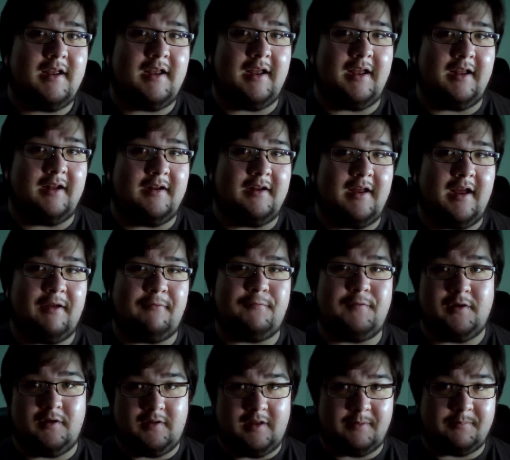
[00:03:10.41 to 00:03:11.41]
And I
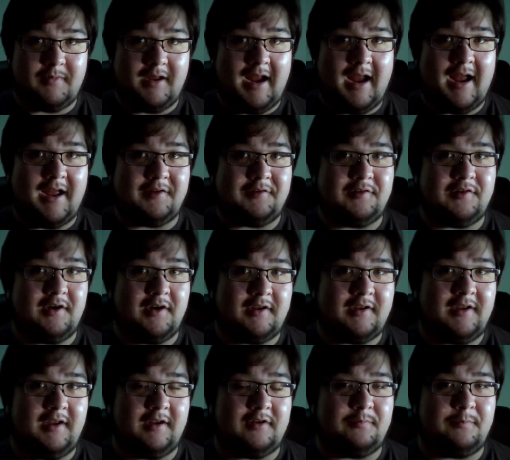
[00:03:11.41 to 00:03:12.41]
feel like my ass
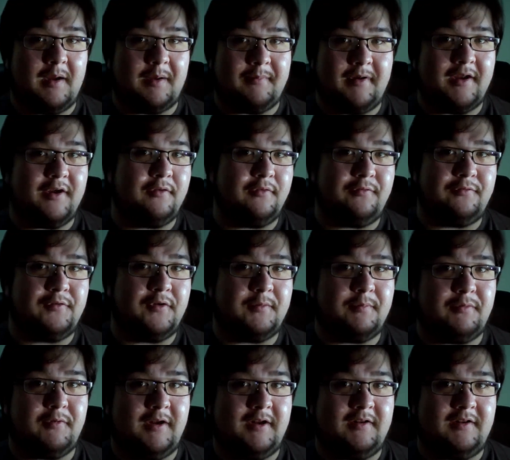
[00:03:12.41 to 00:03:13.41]
got kicked by my own
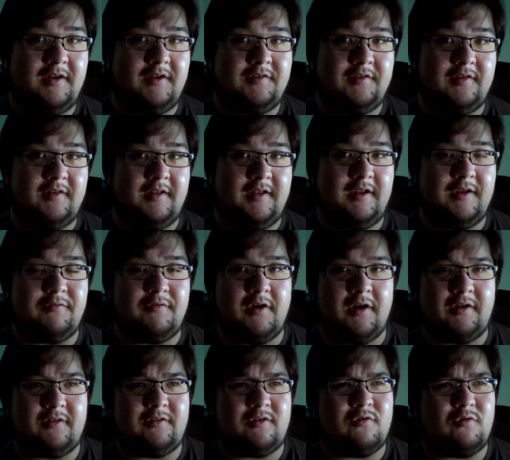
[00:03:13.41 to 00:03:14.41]
foot pretty decently, if
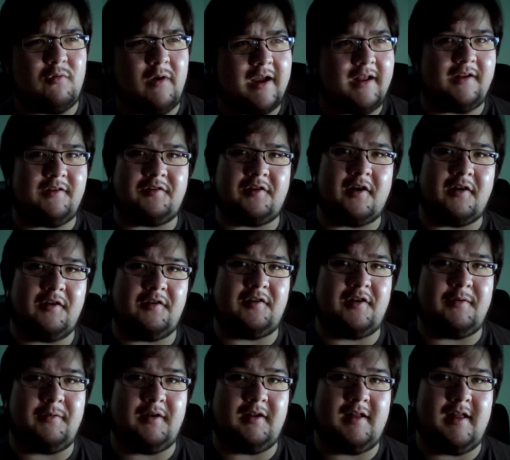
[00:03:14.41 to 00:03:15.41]
not quite as hard as
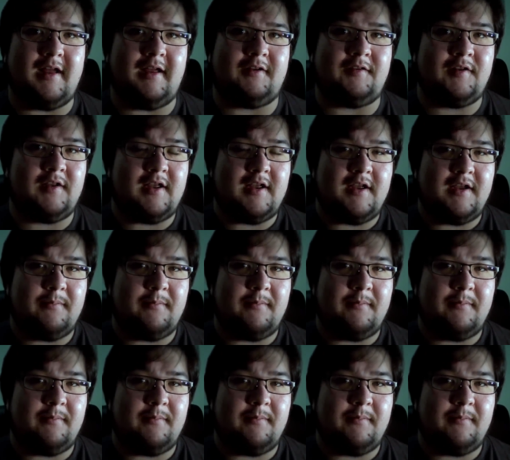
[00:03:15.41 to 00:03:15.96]
I would have liked.